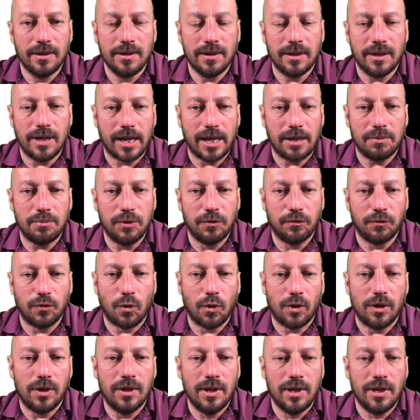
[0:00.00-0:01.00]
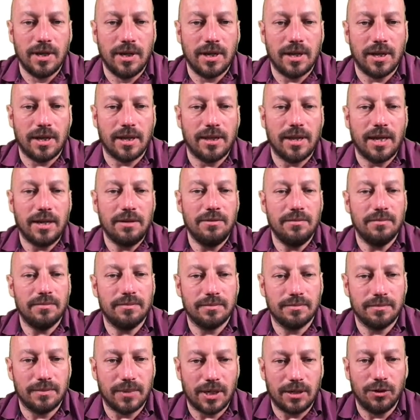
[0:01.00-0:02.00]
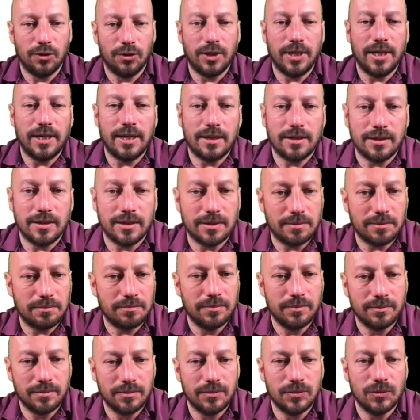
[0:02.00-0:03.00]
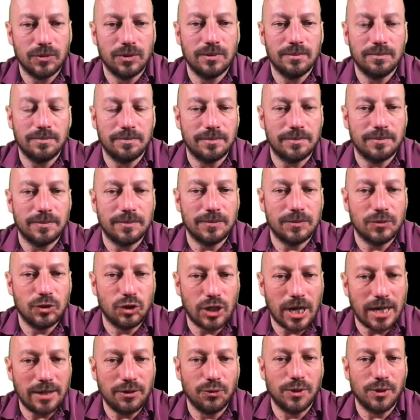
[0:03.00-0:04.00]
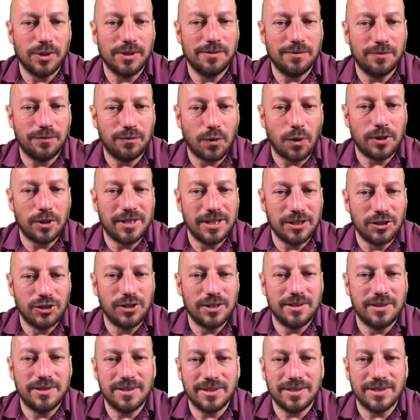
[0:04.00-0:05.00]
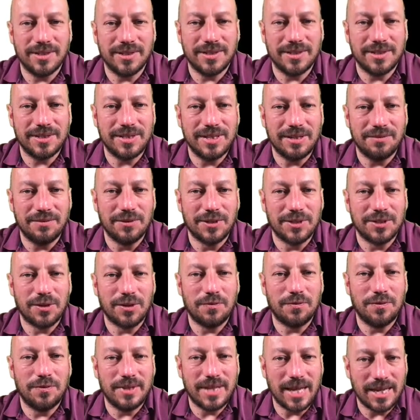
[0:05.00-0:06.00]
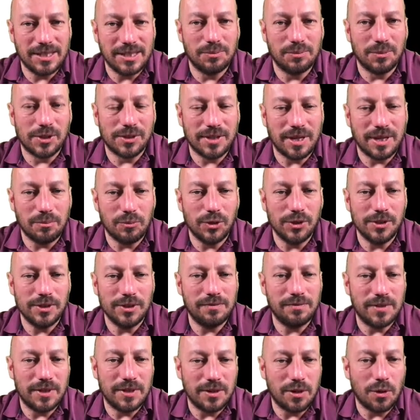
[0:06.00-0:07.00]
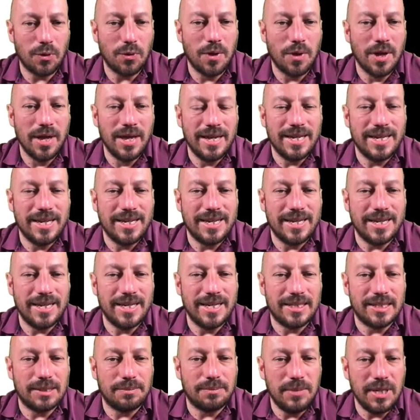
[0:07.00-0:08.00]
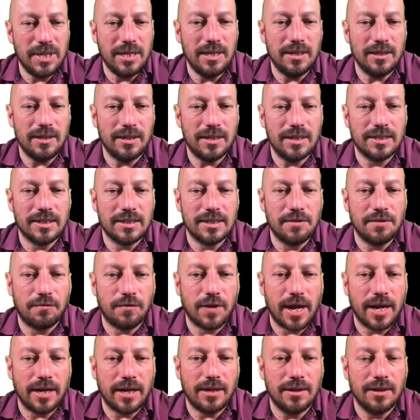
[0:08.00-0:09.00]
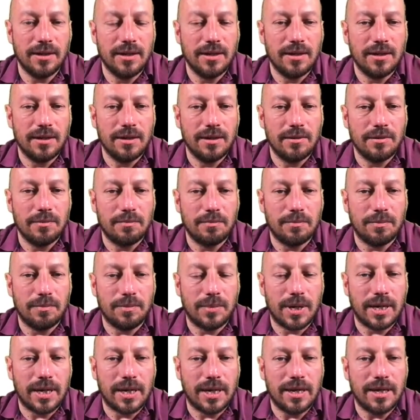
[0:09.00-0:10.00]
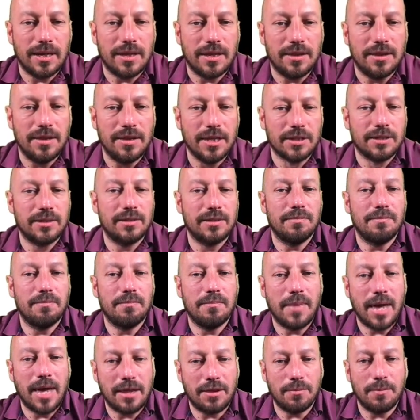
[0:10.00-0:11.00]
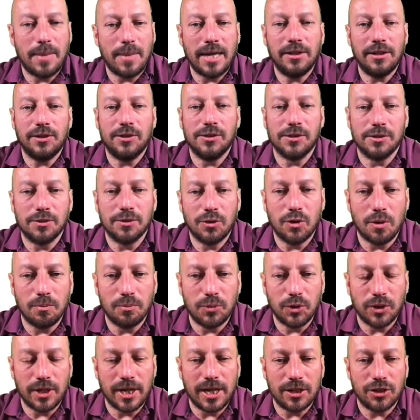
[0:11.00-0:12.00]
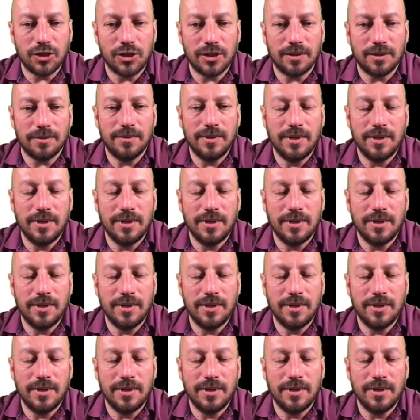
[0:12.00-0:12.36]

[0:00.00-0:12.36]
like before. And then by looking at a general 4-digit sequence of decimal numerals, we know its meaning is defined by this mathematical computation.